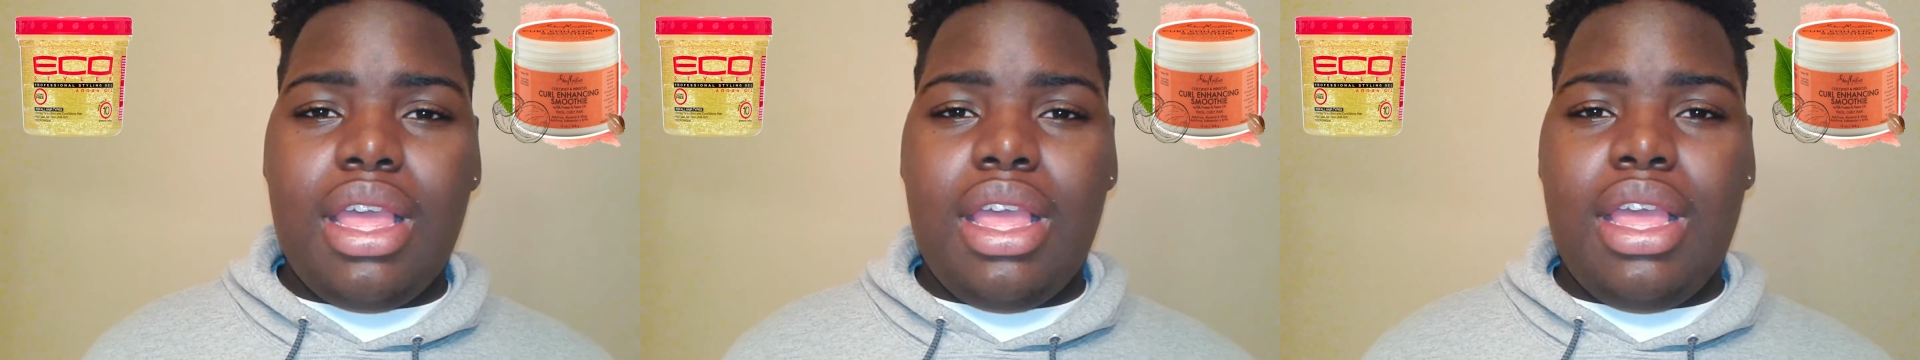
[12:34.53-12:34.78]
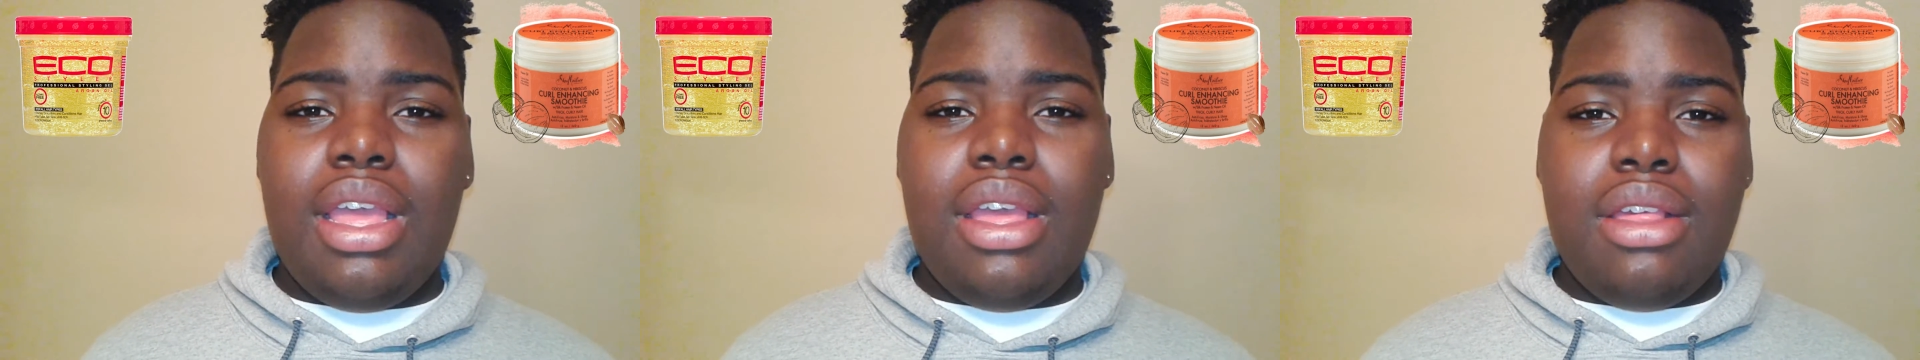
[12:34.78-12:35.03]

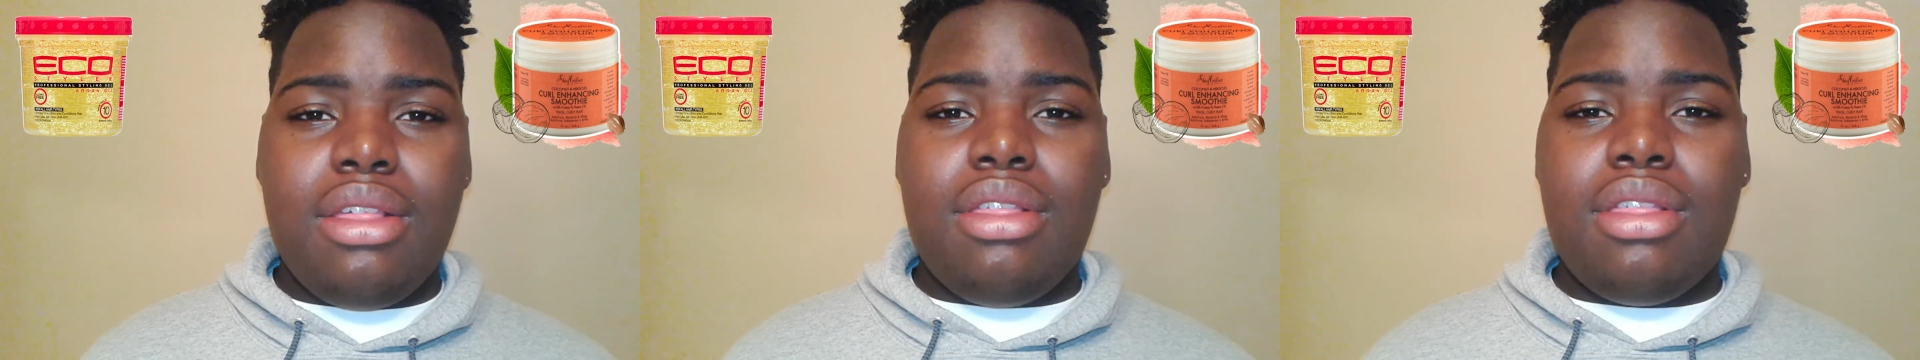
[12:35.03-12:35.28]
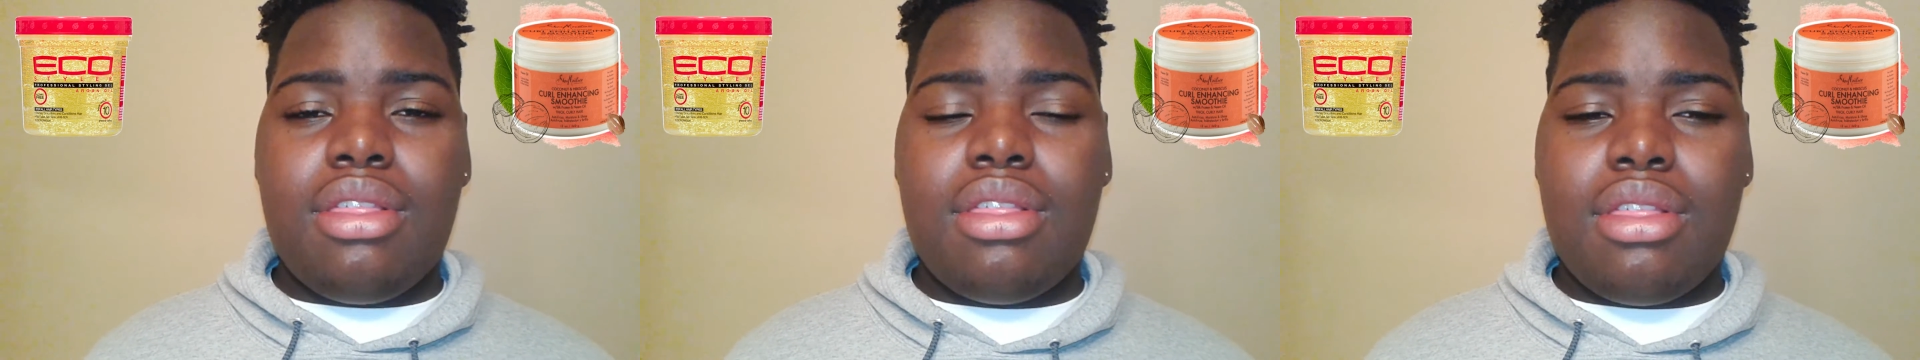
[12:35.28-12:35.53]
is
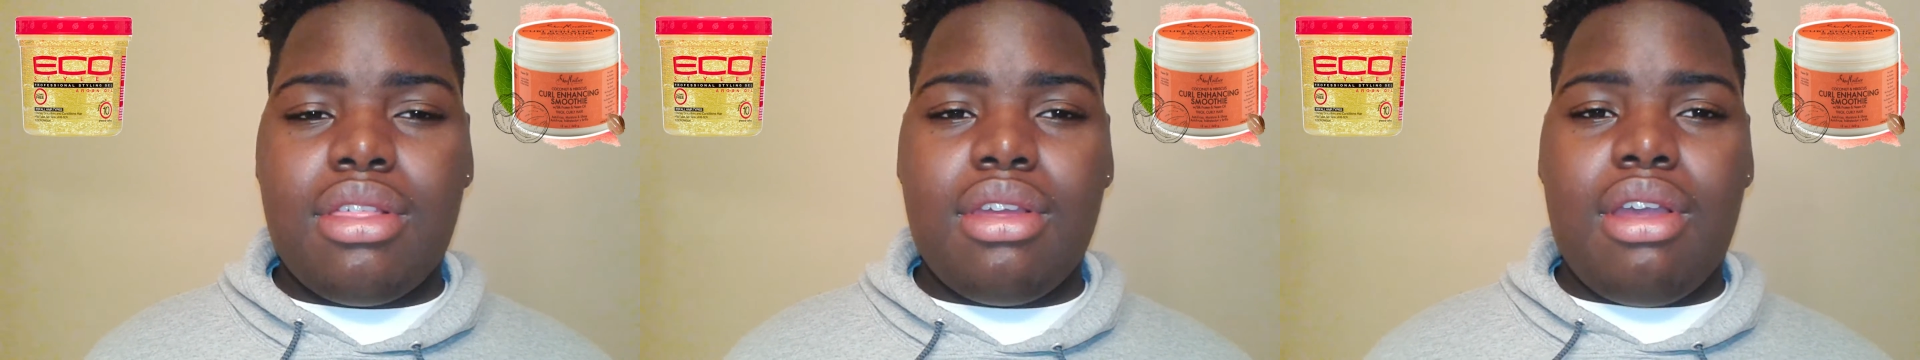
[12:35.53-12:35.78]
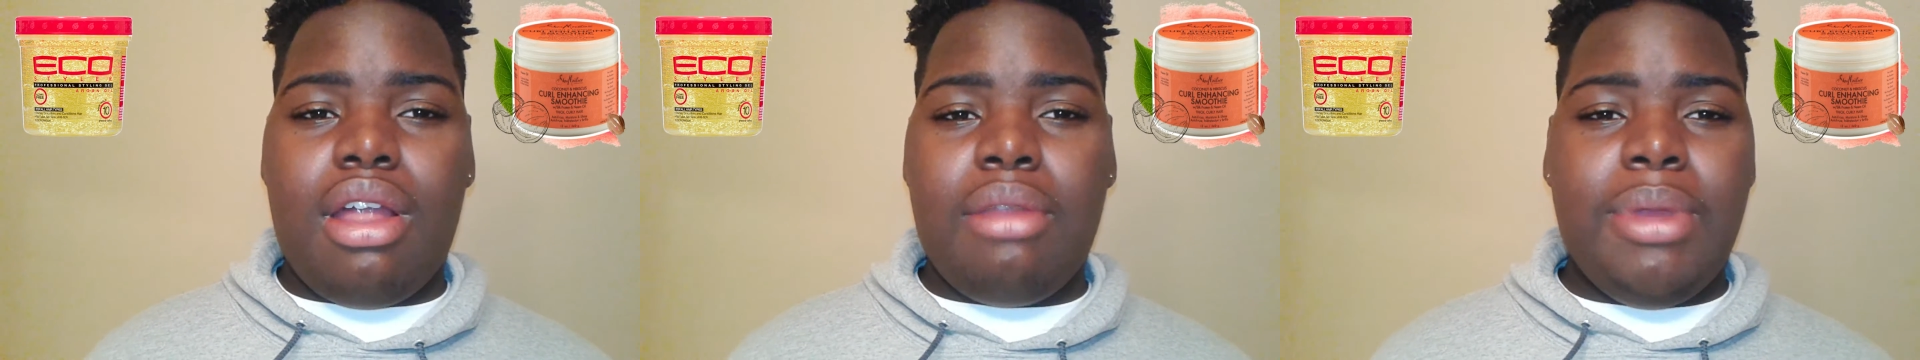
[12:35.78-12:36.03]

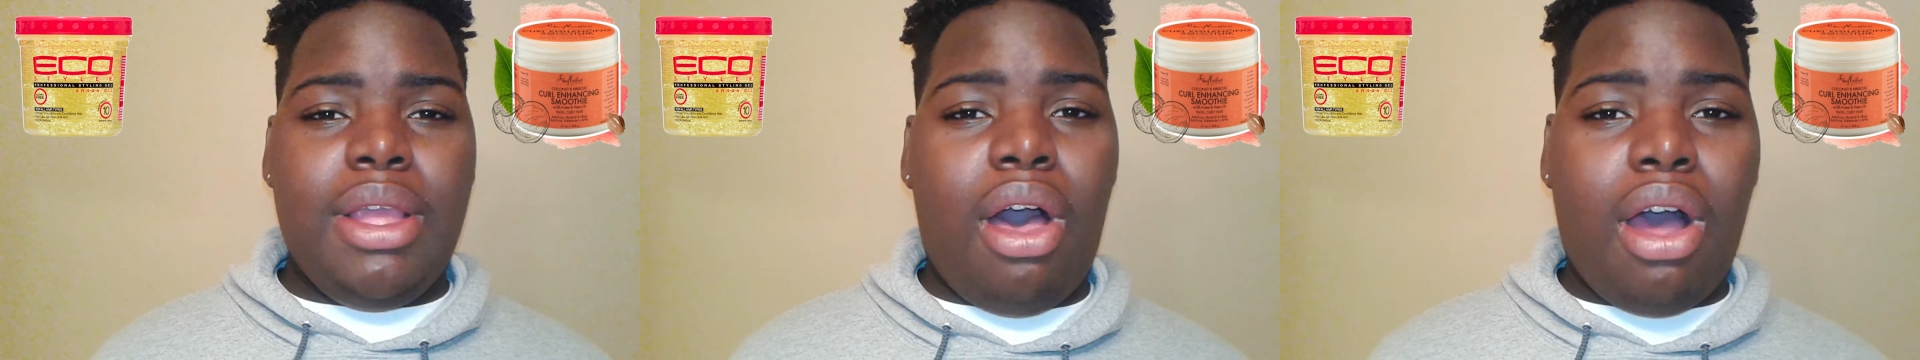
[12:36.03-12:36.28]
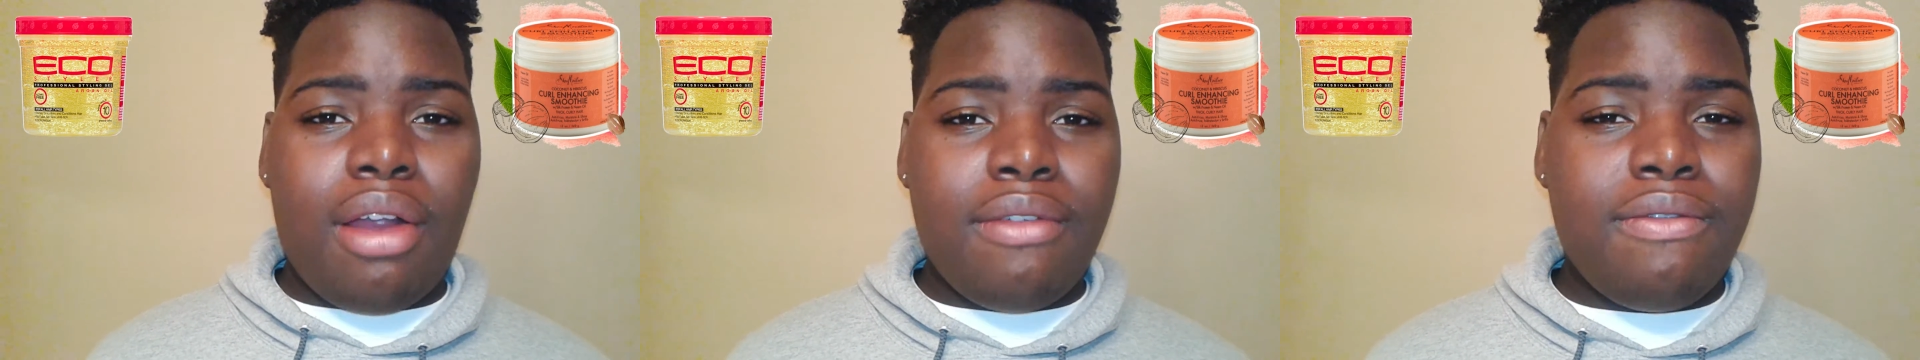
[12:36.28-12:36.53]
gonna be
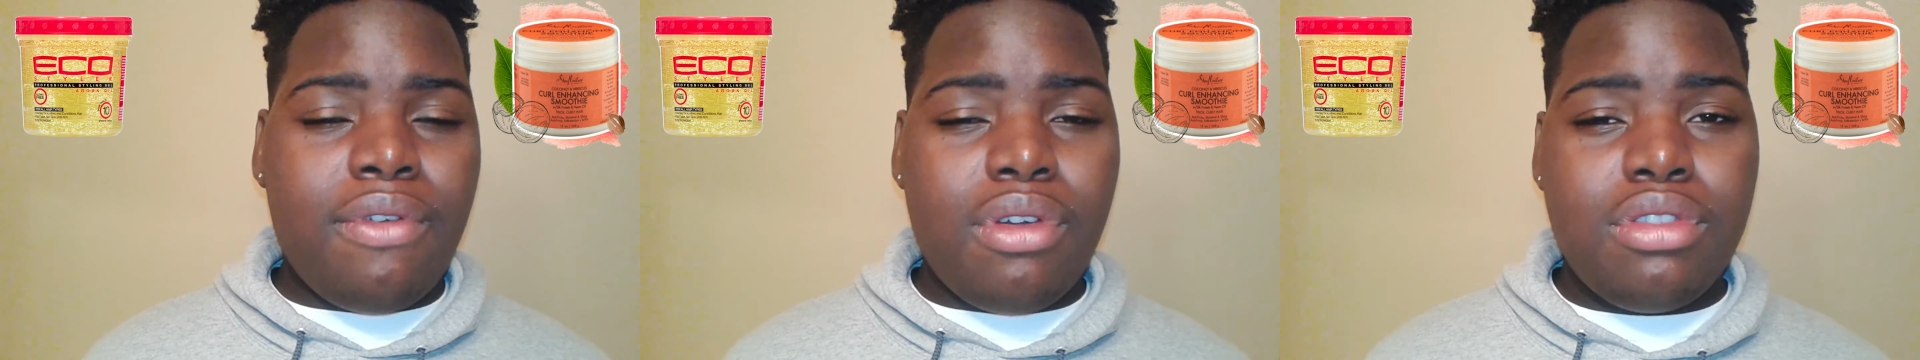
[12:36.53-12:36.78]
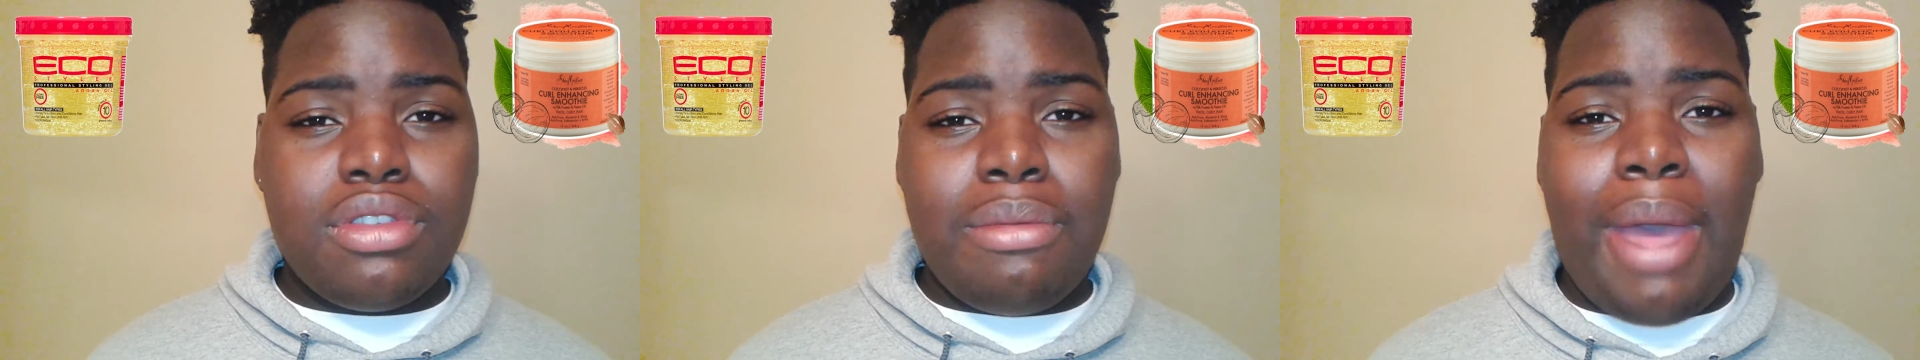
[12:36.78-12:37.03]

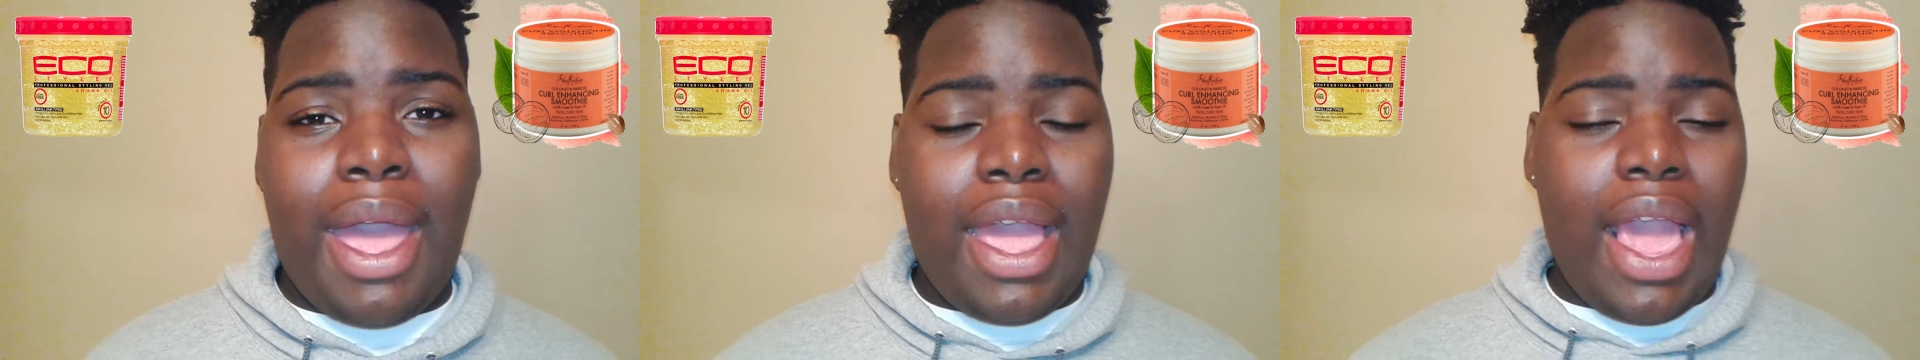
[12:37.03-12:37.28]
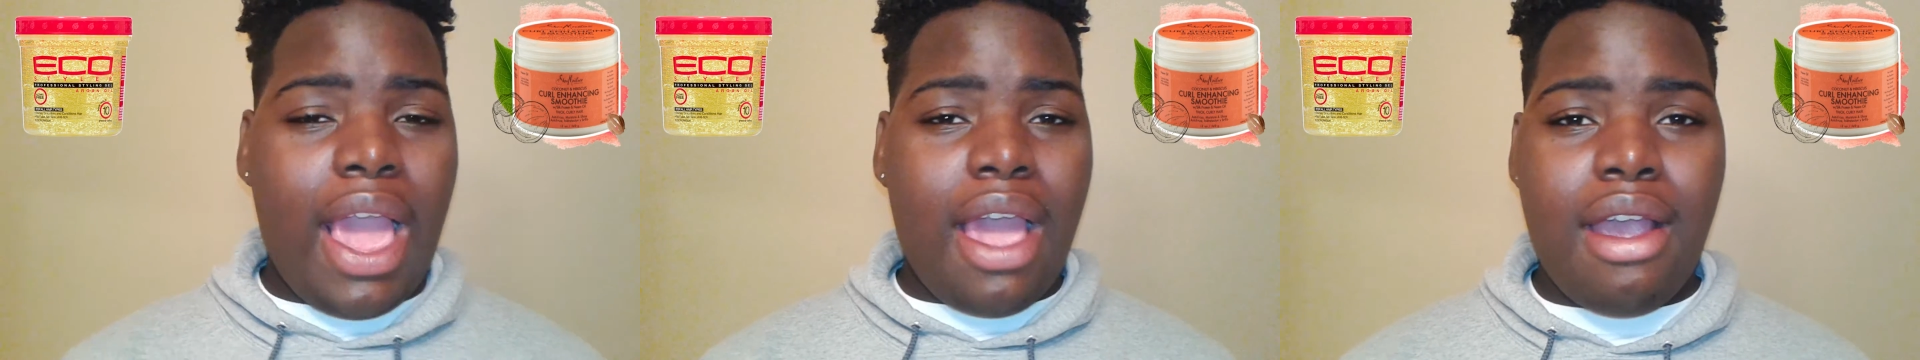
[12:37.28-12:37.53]
harmful to my
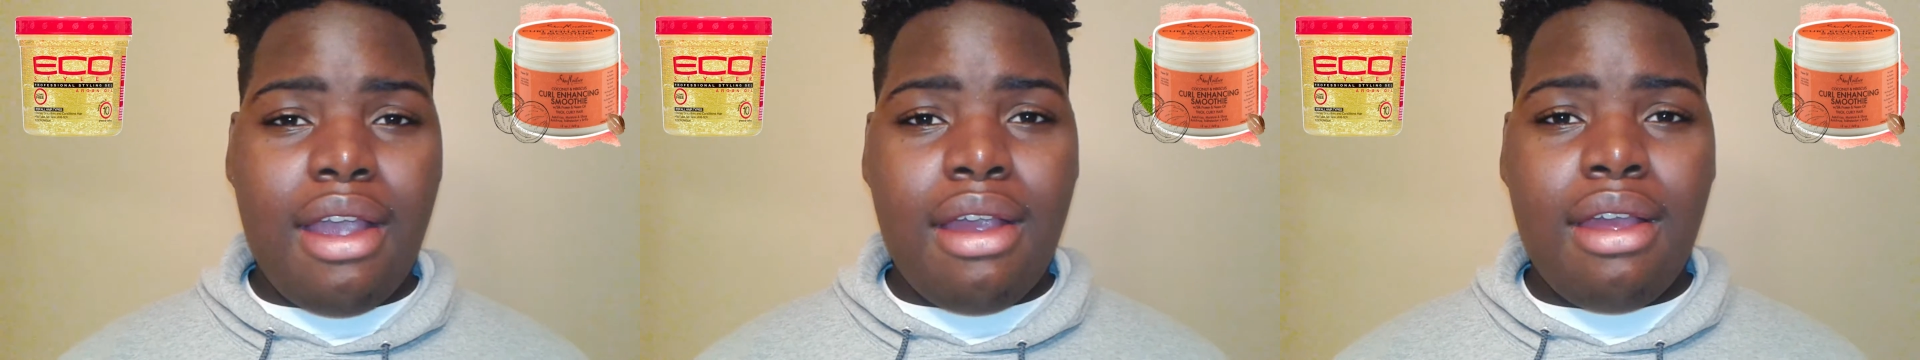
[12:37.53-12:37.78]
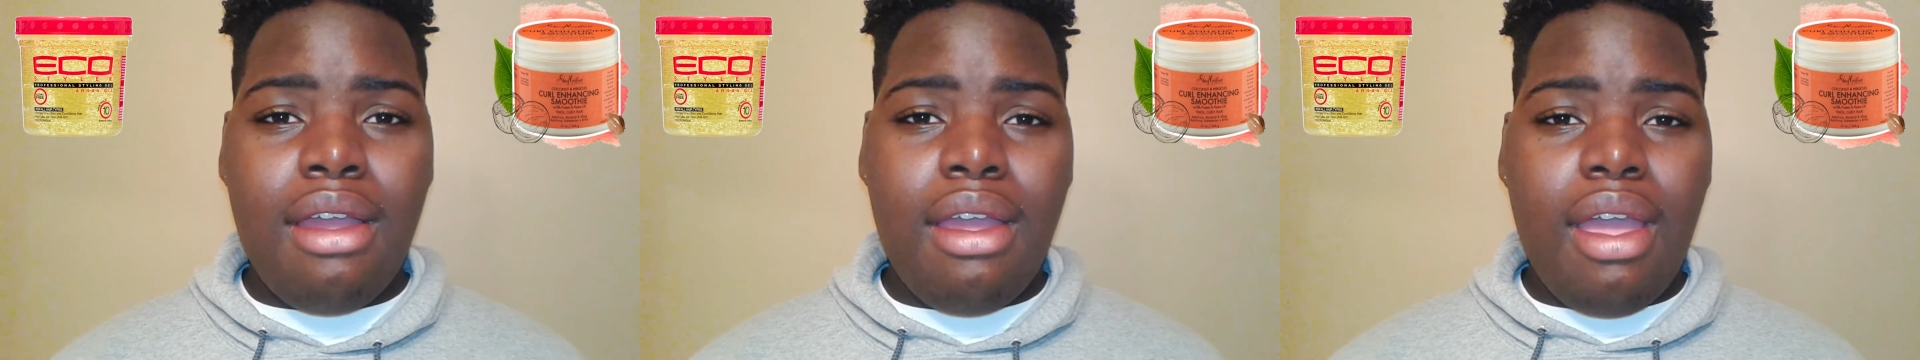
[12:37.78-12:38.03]

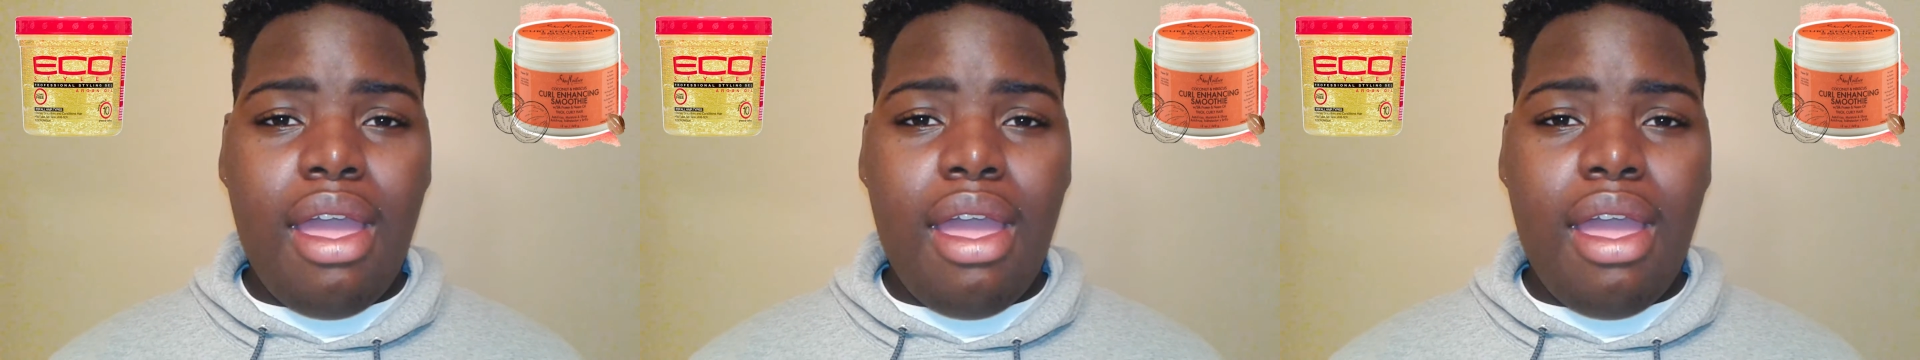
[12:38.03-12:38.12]
hair